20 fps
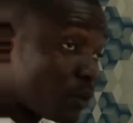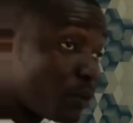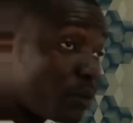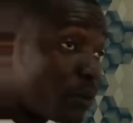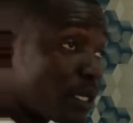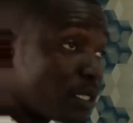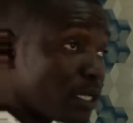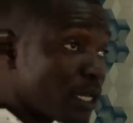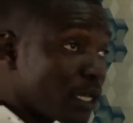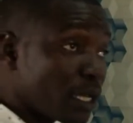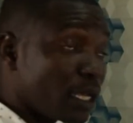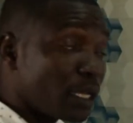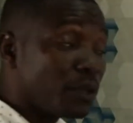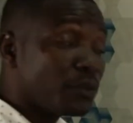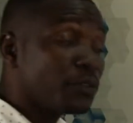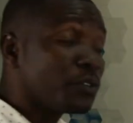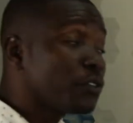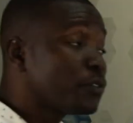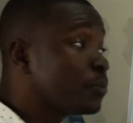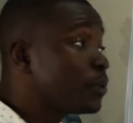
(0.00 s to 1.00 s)
once again,
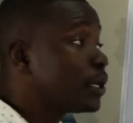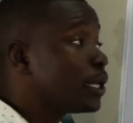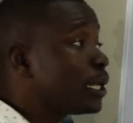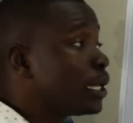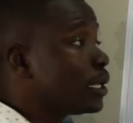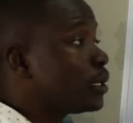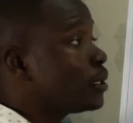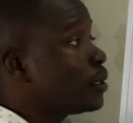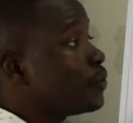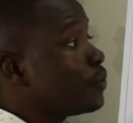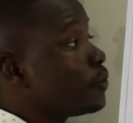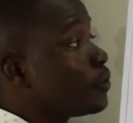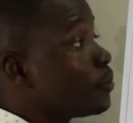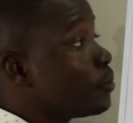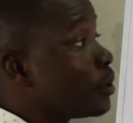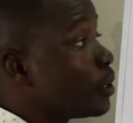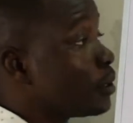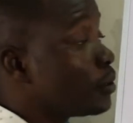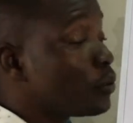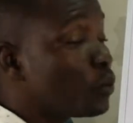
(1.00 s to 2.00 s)
if you've
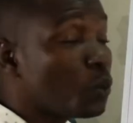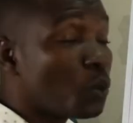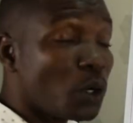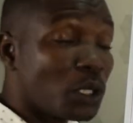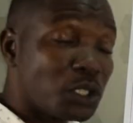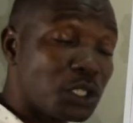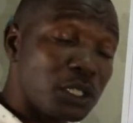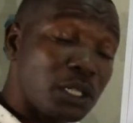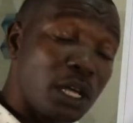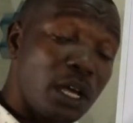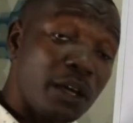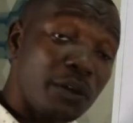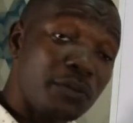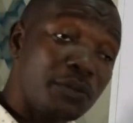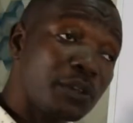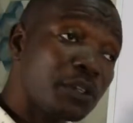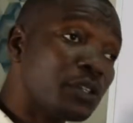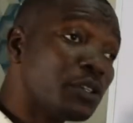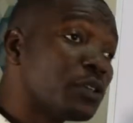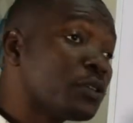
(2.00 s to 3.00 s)
been watching our
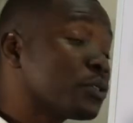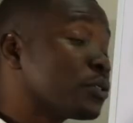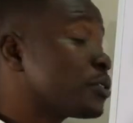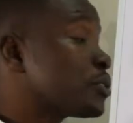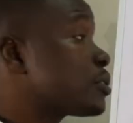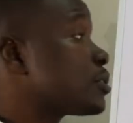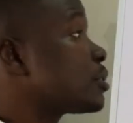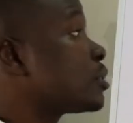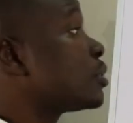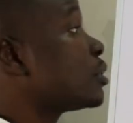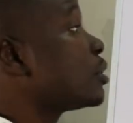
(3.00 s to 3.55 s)
videos,